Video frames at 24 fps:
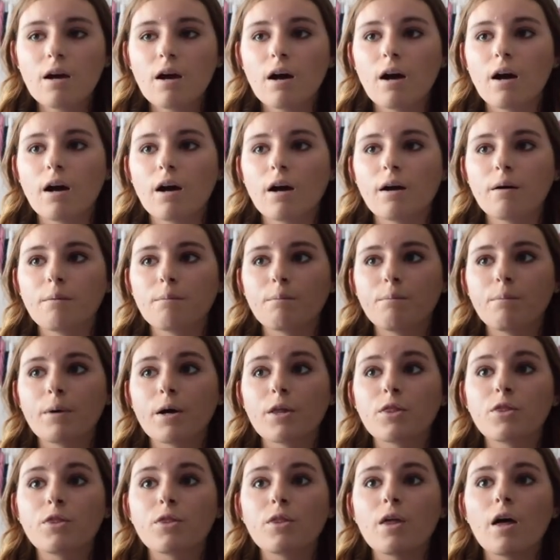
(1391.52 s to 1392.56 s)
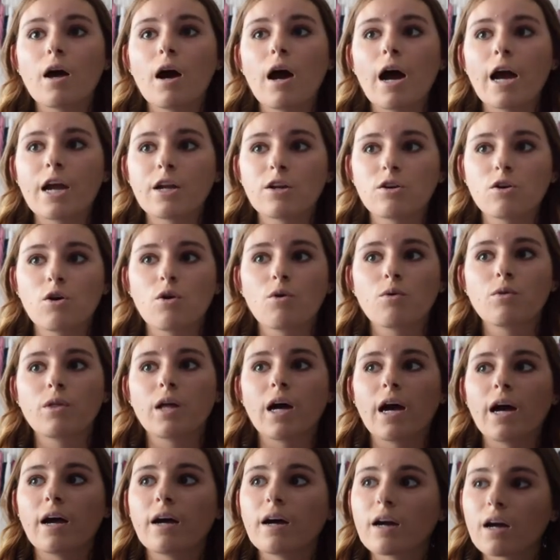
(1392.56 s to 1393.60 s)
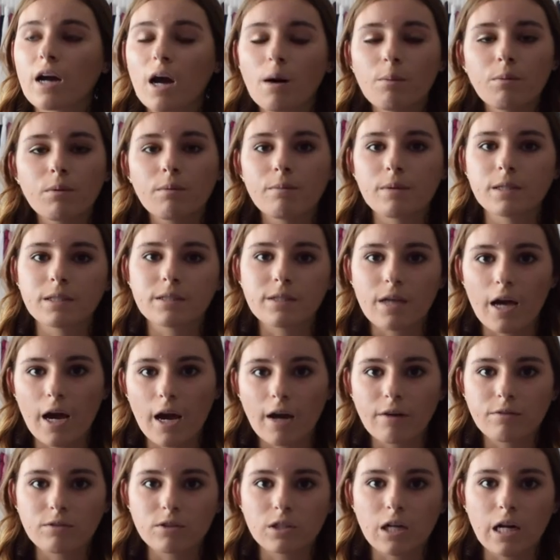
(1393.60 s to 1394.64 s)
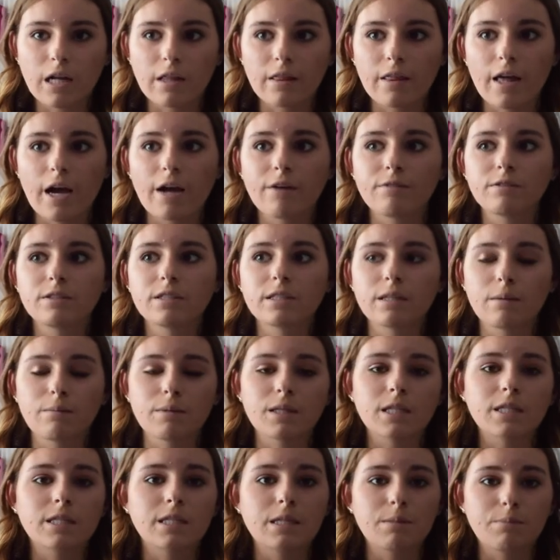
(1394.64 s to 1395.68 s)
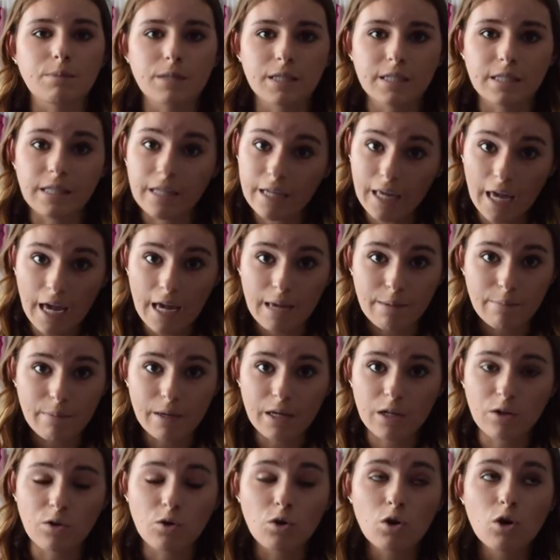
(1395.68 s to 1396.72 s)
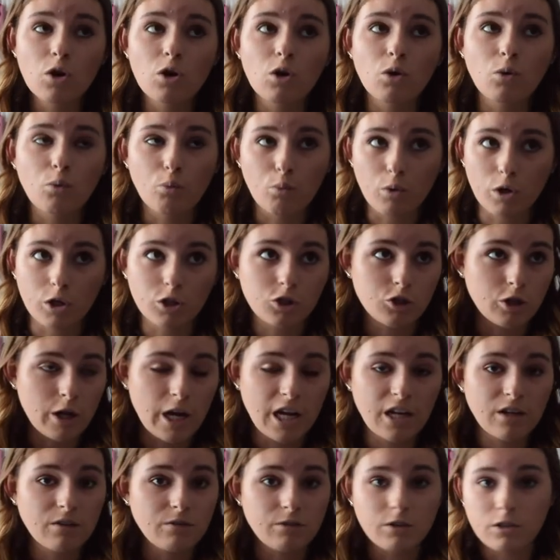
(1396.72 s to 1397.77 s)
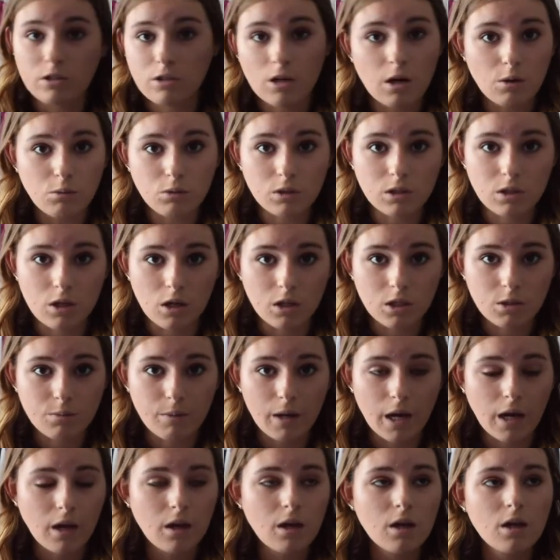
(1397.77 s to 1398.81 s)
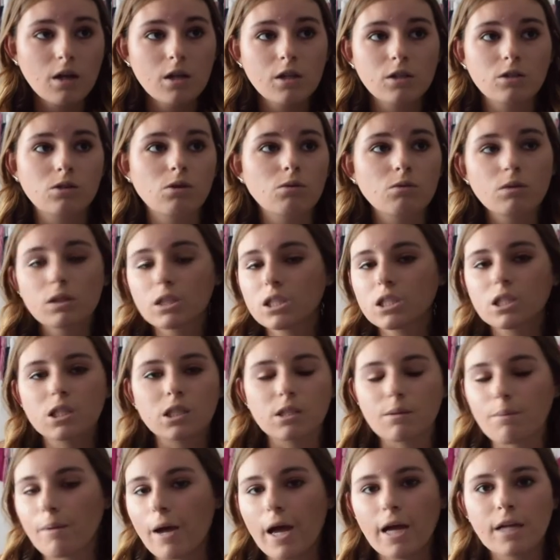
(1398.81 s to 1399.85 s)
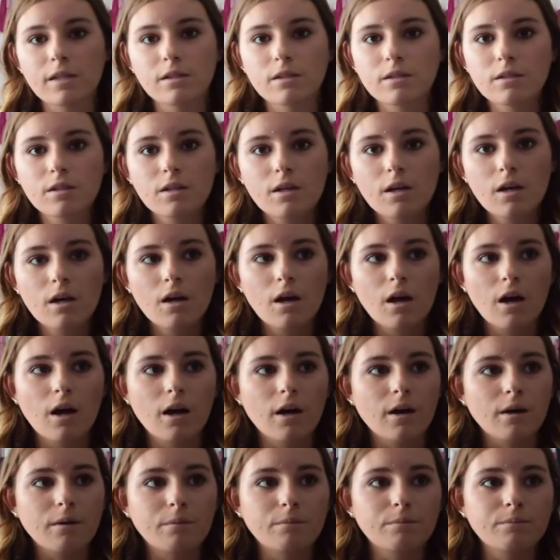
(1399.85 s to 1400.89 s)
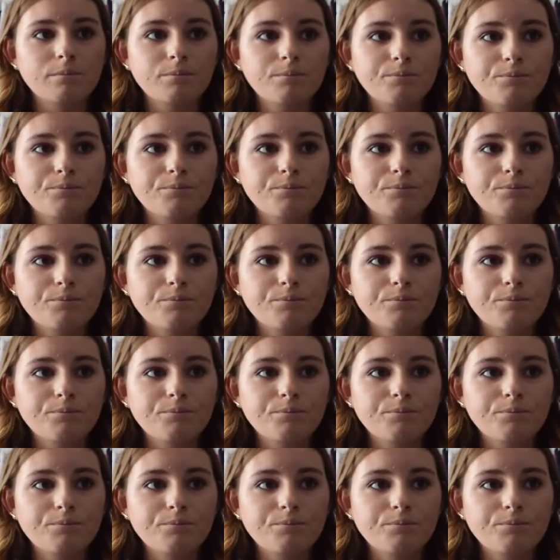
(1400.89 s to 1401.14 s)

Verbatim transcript: But I know that a couple months after I left, some of the CPs that came in were trained for Star Wars Launch Bay. So it really just depends, but